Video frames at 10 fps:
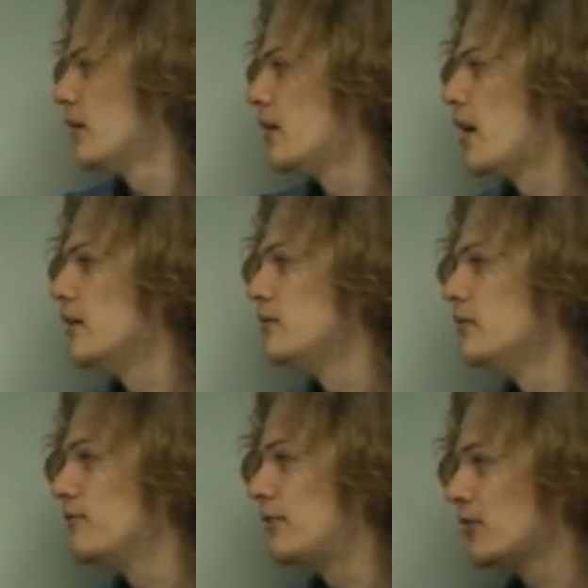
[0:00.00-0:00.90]
And
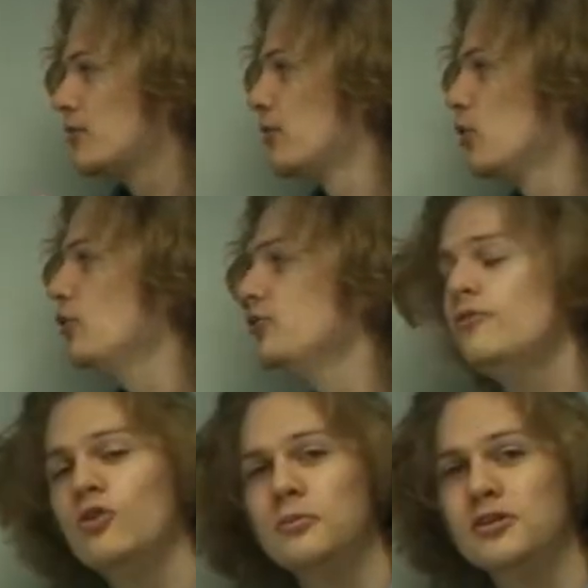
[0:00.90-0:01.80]
in fact, the velocity of
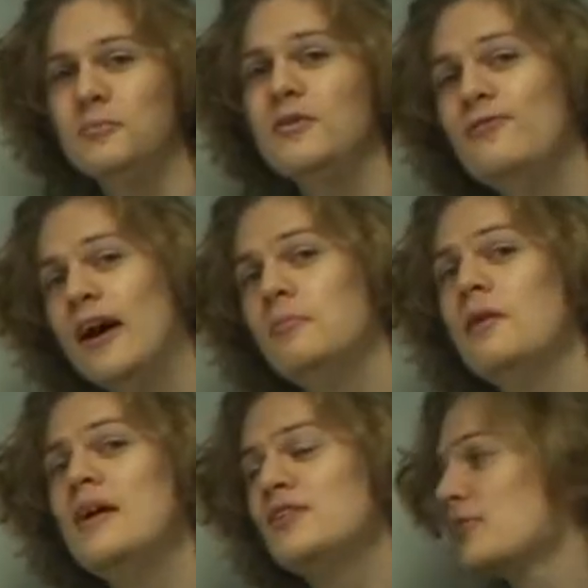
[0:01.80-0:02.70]
the object can be found by
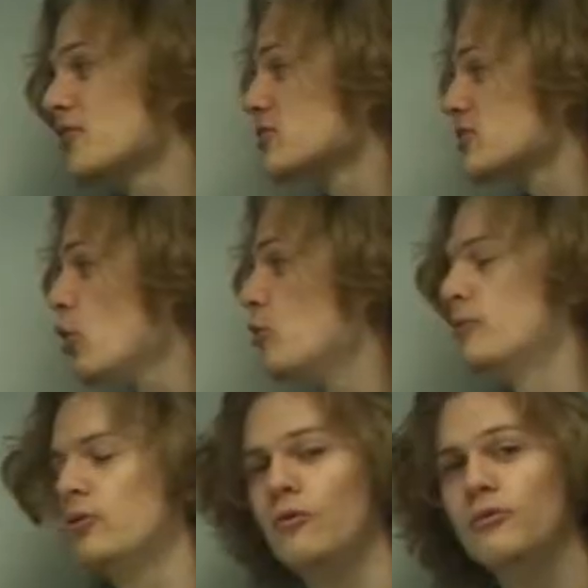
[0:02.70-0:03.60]
measuring the slope
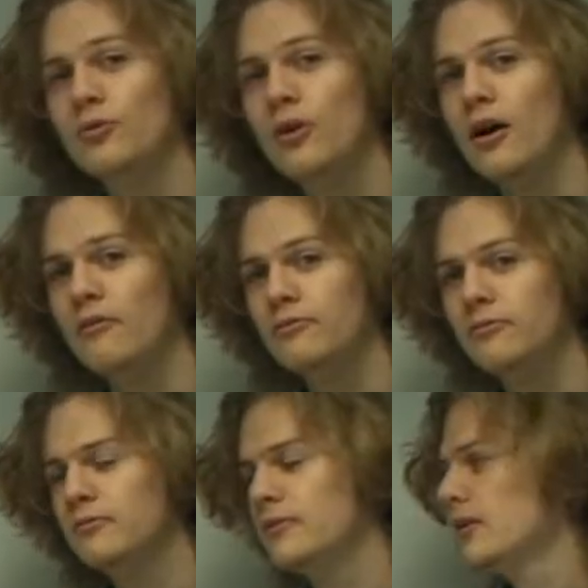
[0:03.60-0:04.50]
of the graph,
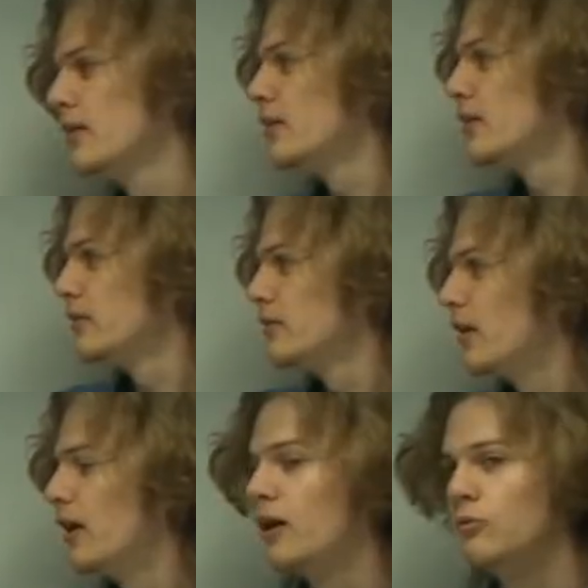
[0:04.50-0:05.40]

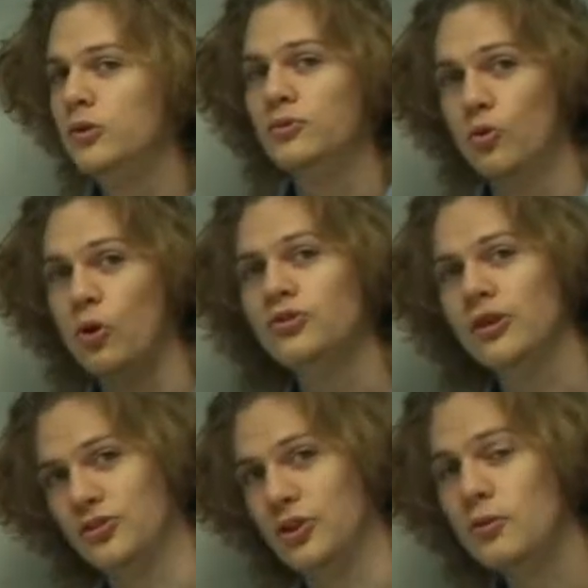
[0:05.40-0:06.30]
which of course,
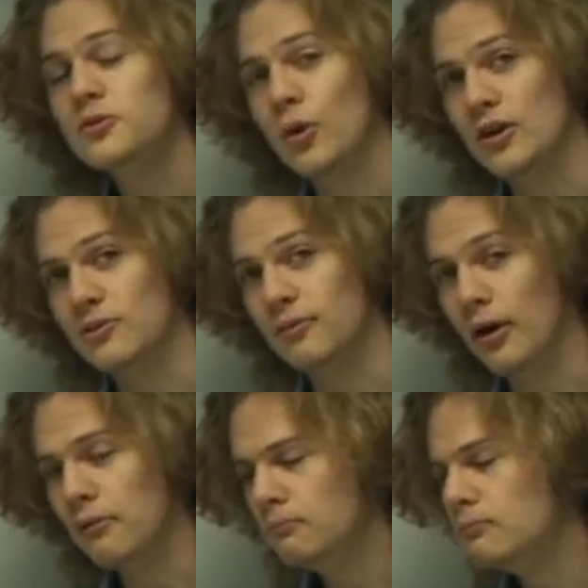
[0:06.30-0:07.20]
as you know, is rise over
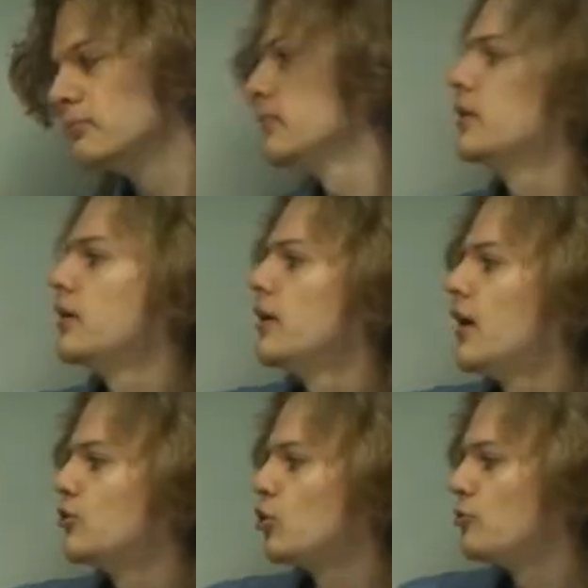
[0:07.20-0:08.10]
run.
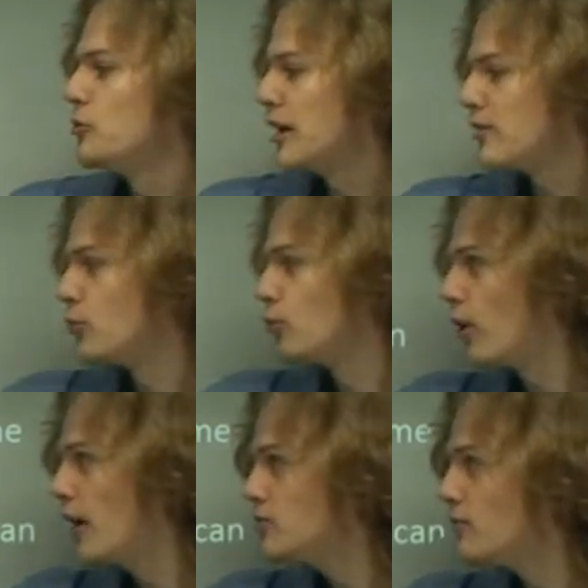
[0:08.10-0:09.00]
And so if we take the
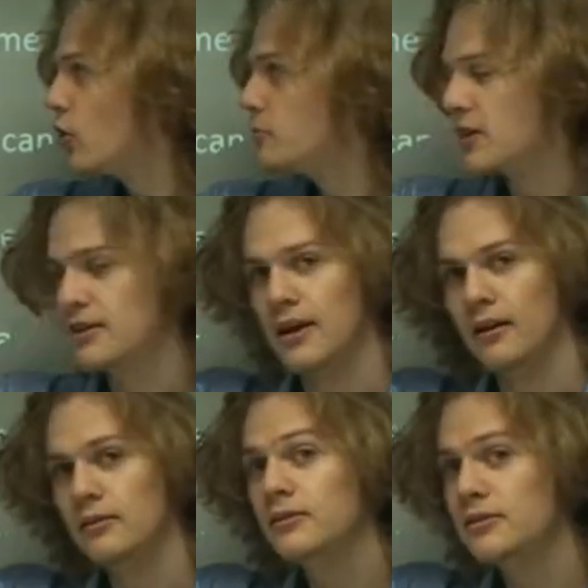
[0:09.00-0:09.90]
rise of the object
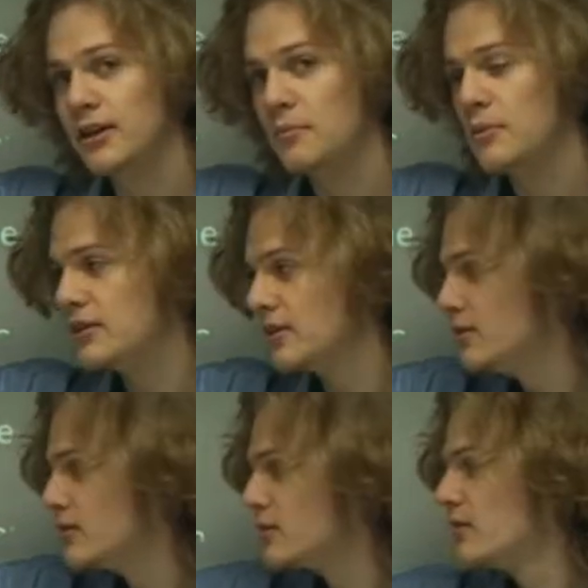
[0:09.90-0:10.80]
here, 10
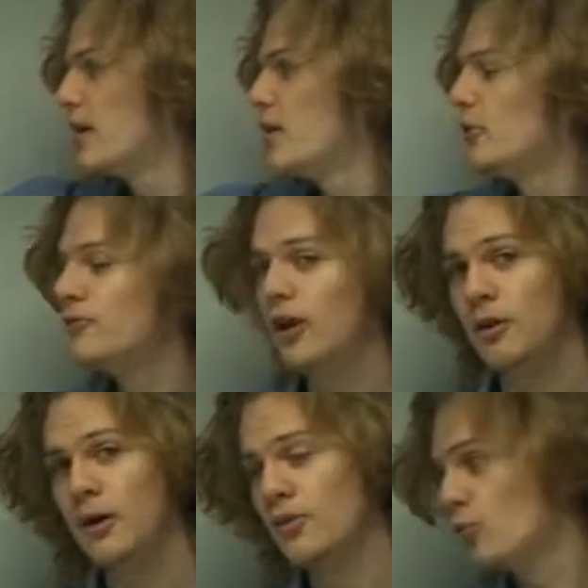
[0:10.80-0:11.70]
meters, we divide it
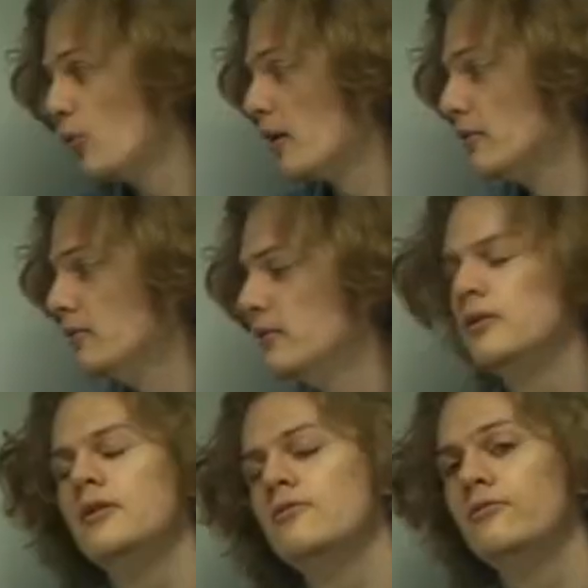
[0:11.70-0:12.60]
by the run,
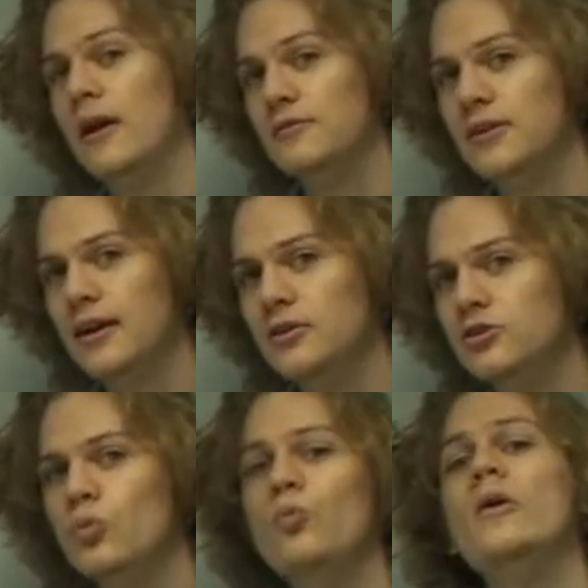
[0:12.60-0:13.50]
5
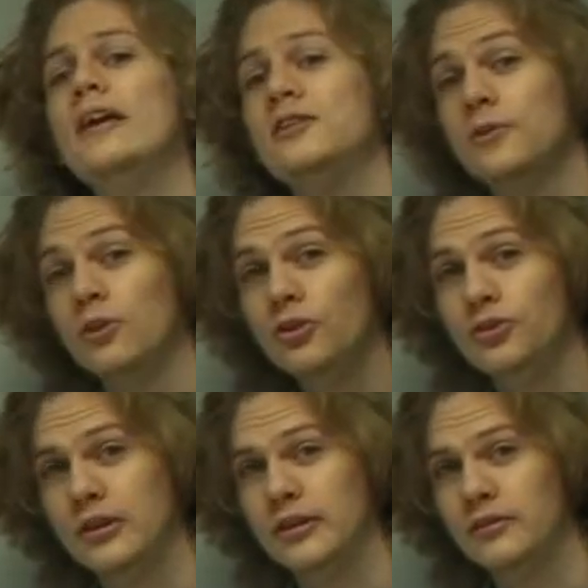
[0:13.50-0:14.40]
seconds, we get its
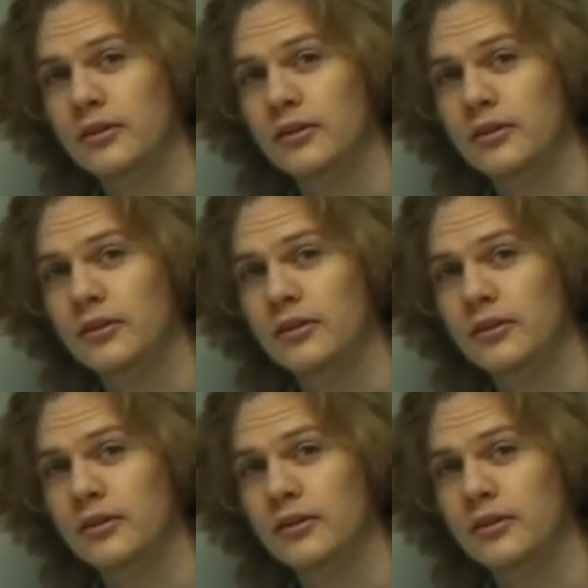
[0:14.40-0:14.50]
velocity.